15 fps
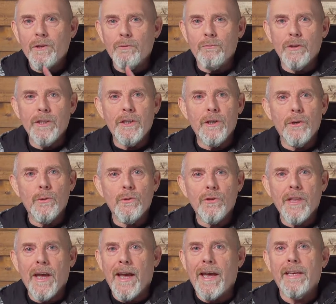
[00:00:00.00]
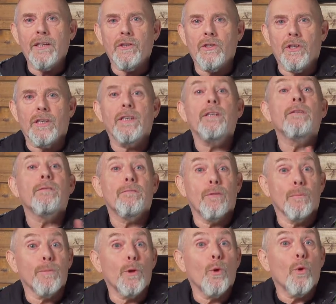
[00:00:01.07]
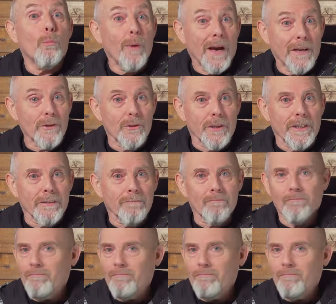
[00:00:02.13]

to reuse that energy from your battery.